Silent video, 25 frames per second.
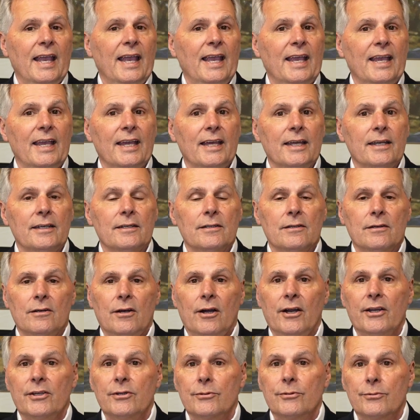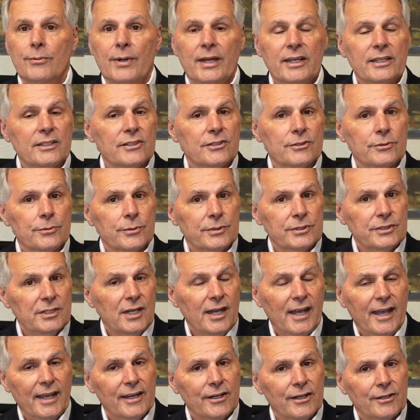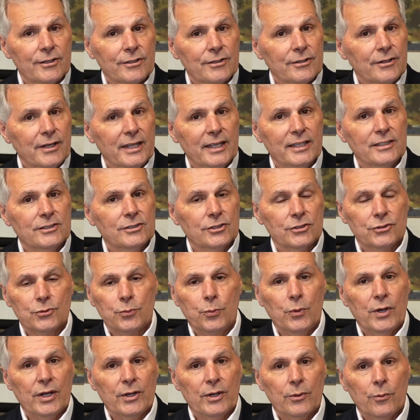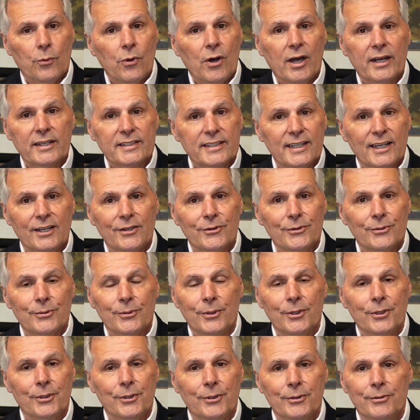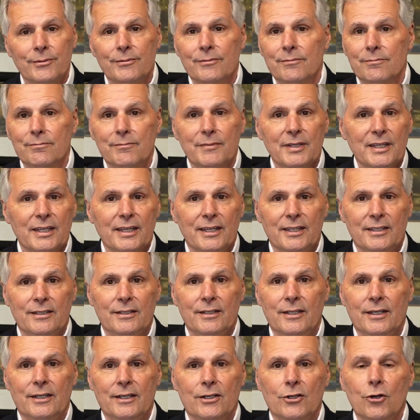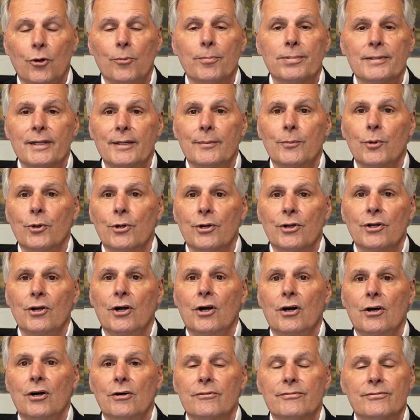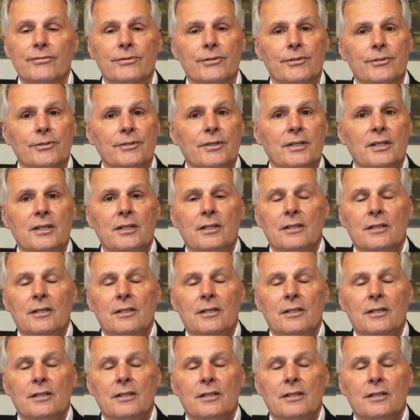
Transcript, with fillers: And are you ready to retire and just want to walk down the road and, and uh, go play more golf or